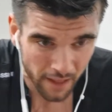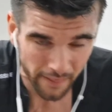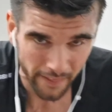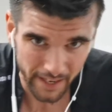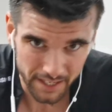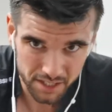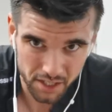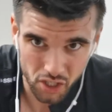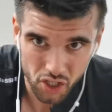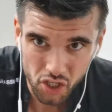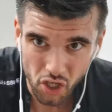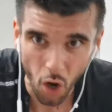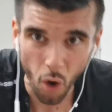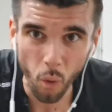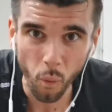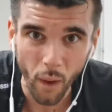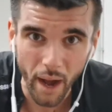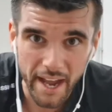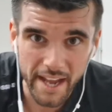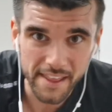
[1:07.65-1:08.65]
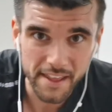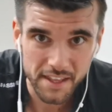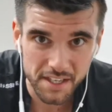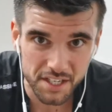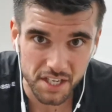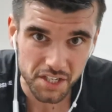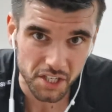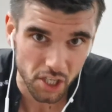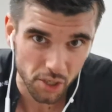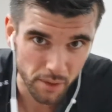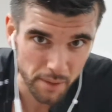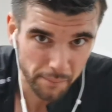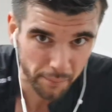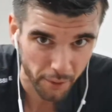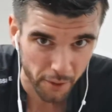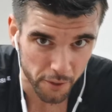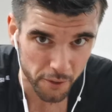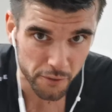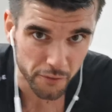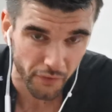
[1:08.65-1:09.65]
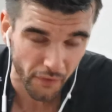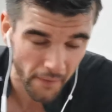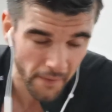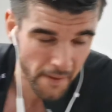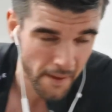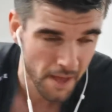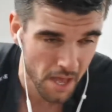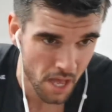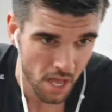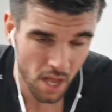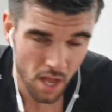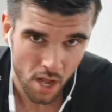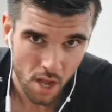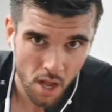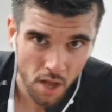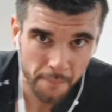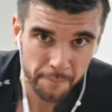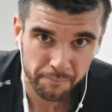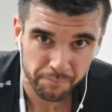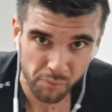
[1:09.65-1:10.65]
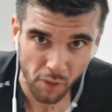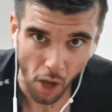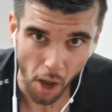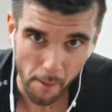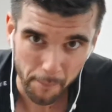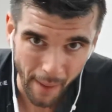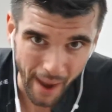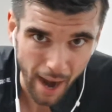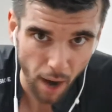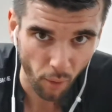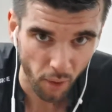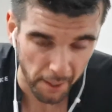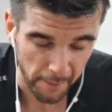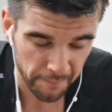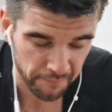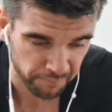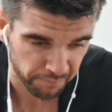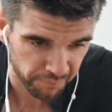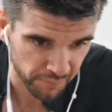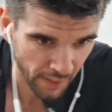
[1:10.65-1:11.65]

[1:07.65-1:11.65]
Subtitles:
that's the sole way that this is going to improve our power.